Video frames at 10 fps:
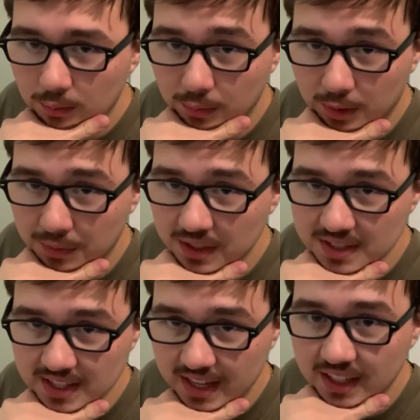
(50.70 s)
But I'm going to
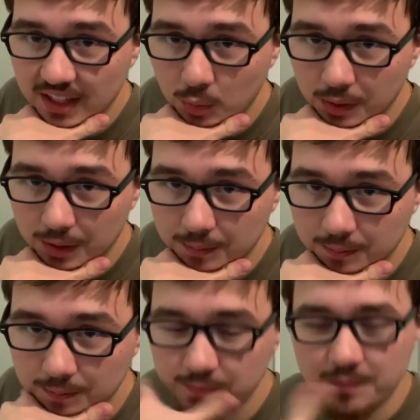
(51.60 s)
say it anyway.
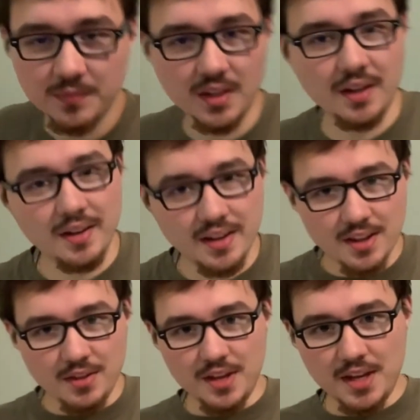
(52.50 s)

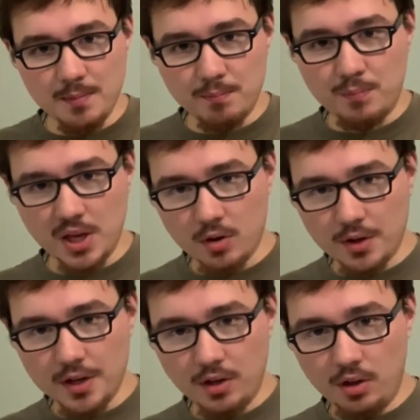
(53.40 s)
The
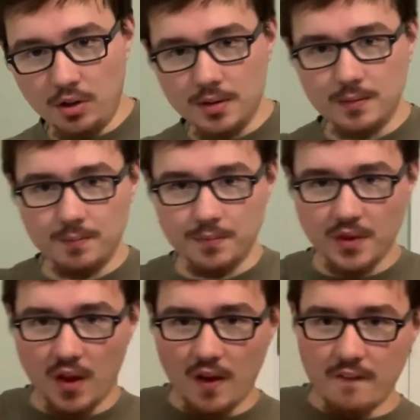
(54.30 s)
Imperial
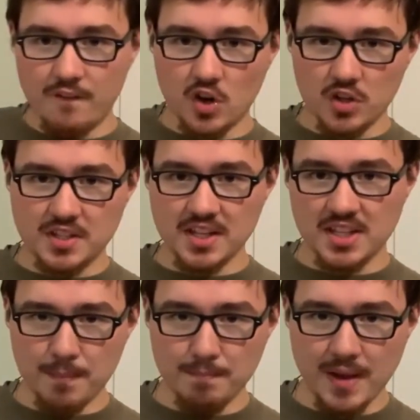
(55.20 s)
versus
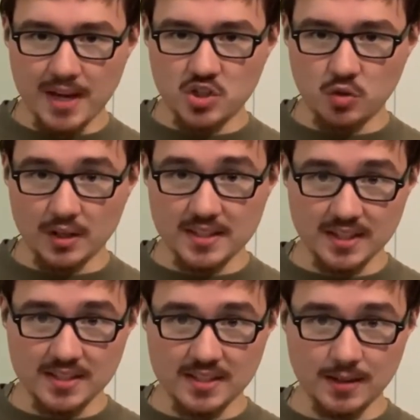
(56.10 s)
the metric
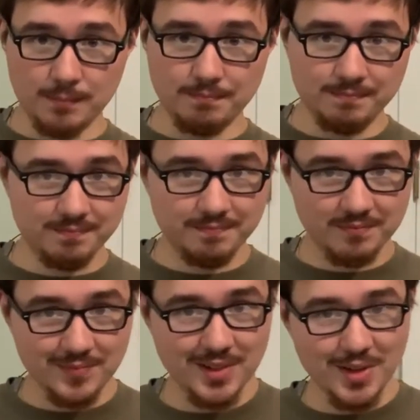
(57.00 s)
system.
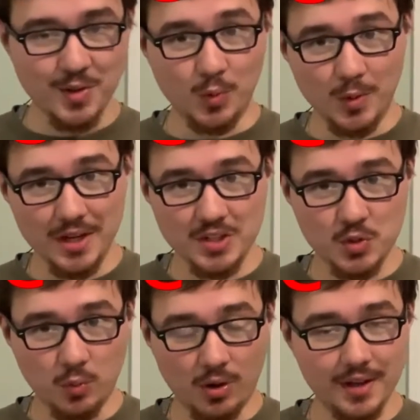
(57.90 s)

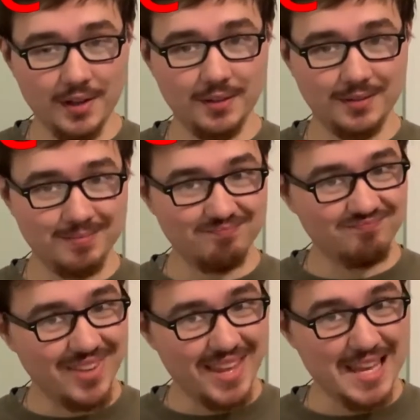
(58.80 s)
Which one
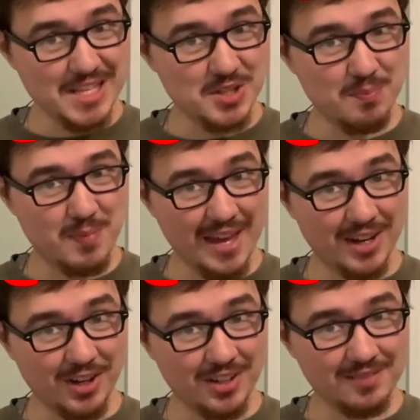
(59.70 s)
is better?